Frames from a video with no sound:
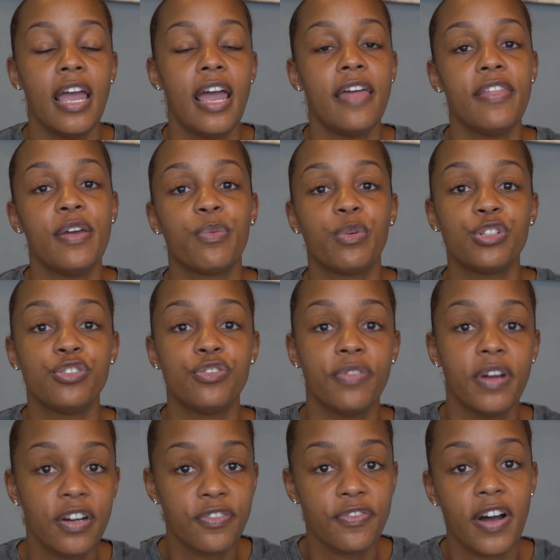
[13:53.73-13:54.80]
and then once you
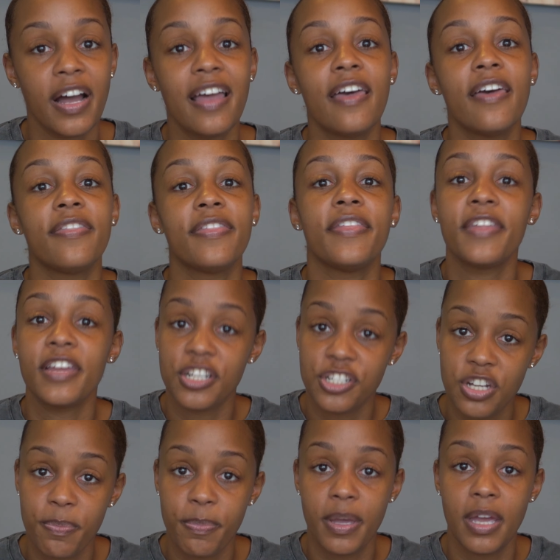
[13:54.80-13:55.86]
verify it, then they
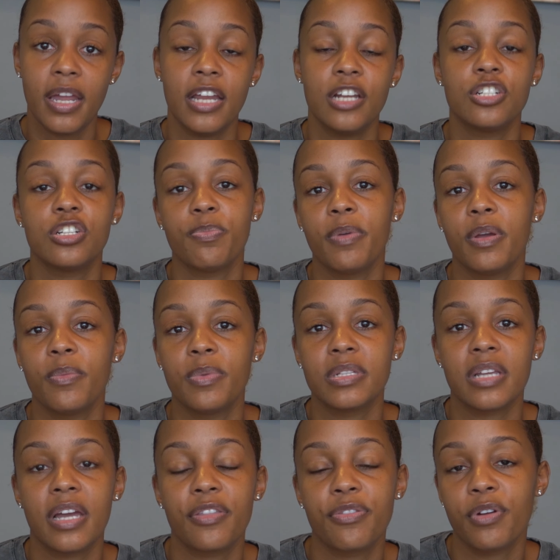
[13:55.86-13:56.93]
ship it, and shipping
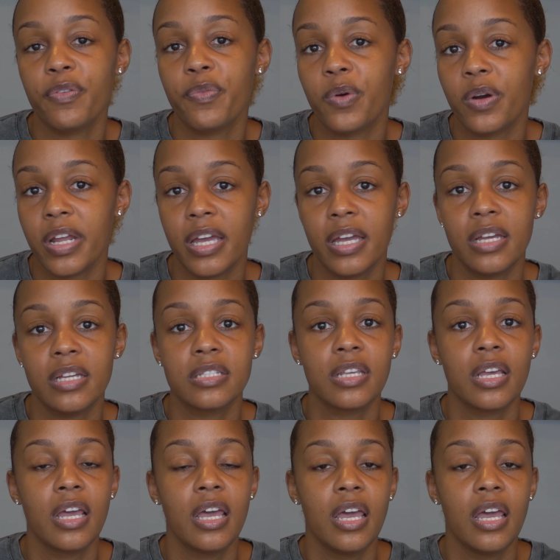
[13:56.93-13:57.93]
was like 3 or 4 days.